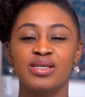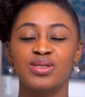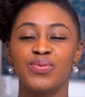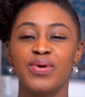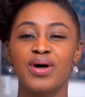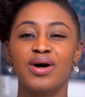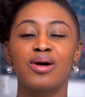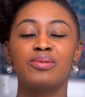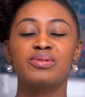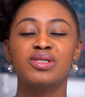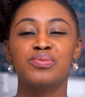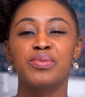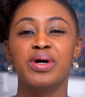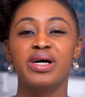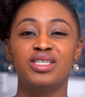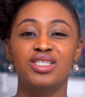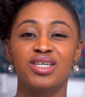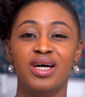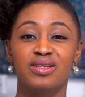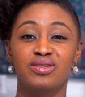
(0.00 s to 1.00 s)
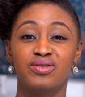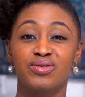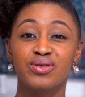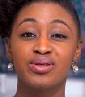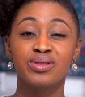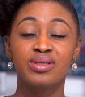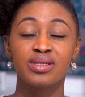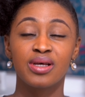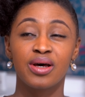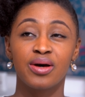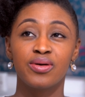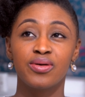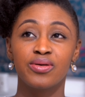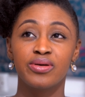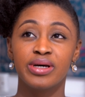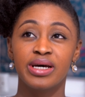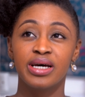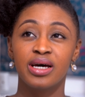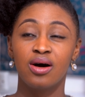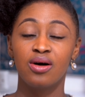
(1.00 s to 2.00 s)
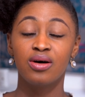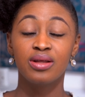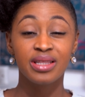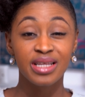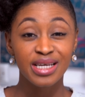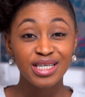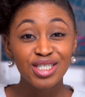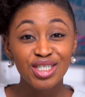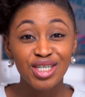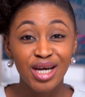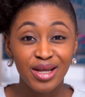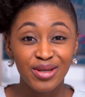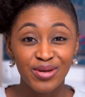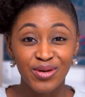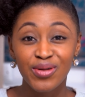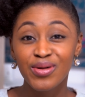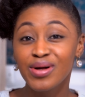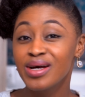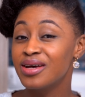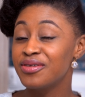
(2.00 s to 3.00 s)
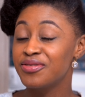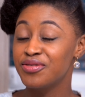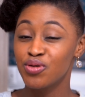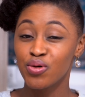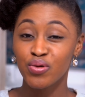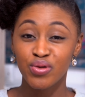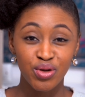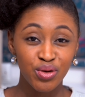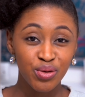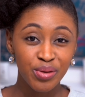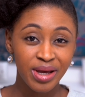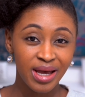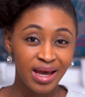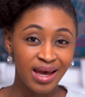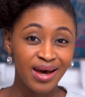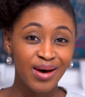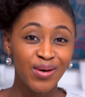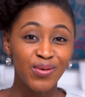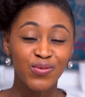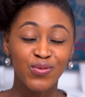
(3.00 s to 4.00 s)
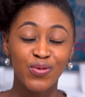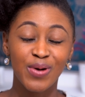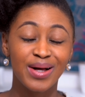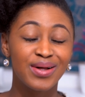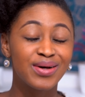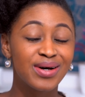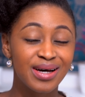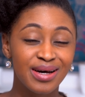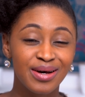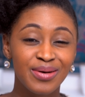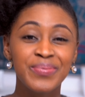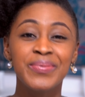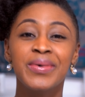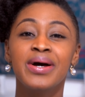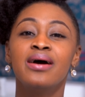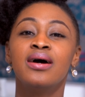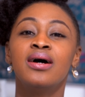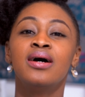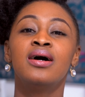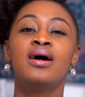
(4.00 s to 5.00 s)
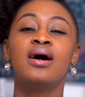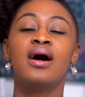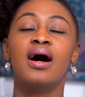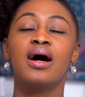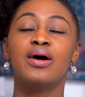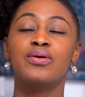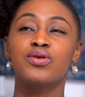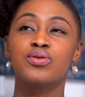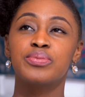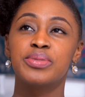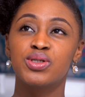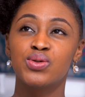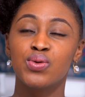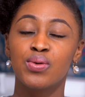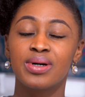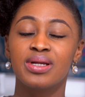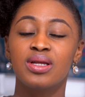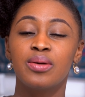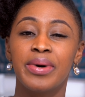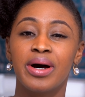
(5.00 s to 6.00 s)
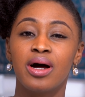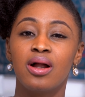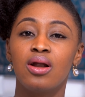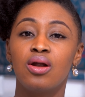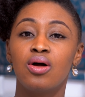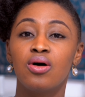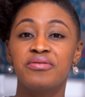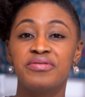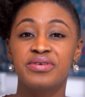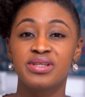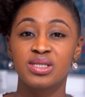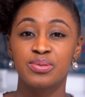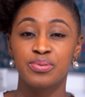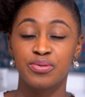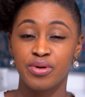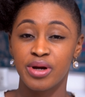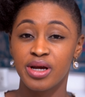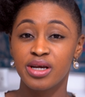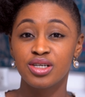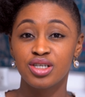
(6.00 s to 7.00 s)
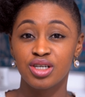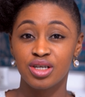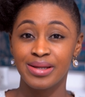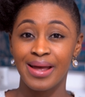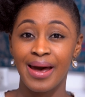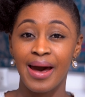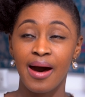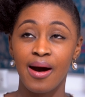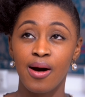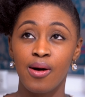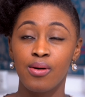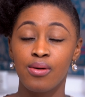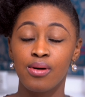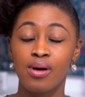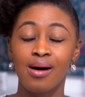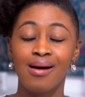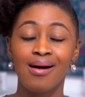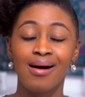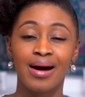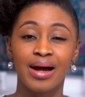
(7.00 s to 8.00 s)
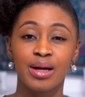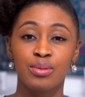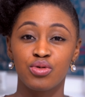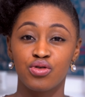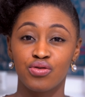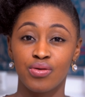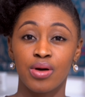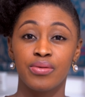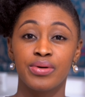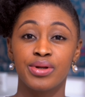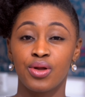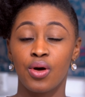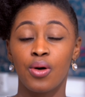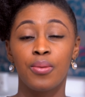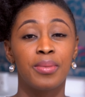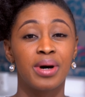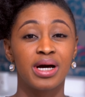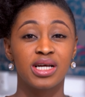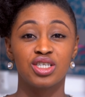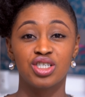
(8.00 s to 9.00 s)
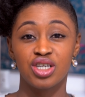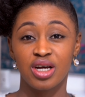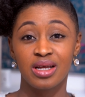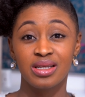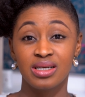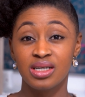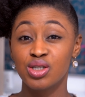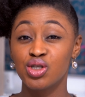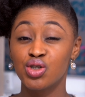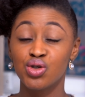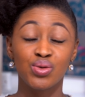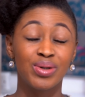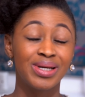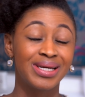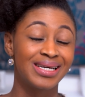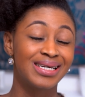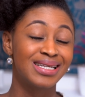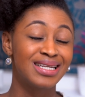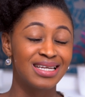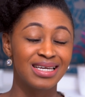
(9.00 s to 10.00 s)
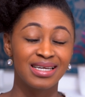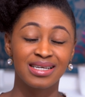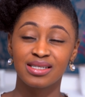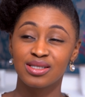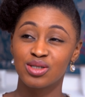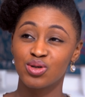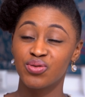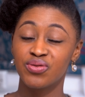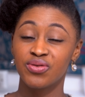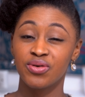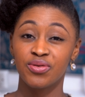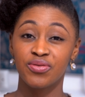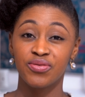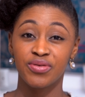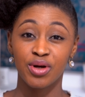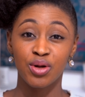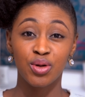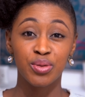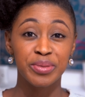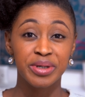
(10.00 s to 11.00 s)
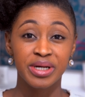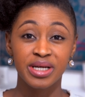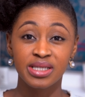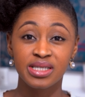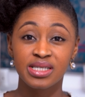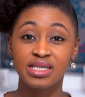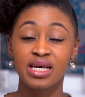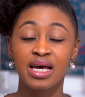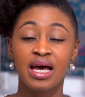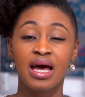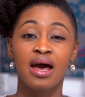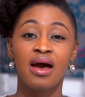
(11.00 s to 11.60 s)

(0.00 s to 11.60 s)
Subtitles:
guys, welcome to my channel. So on this channel, if you're new here, welcome. I will be talking about a lot of inspiration, how I'm growing on my journey to healing, to fulfillment.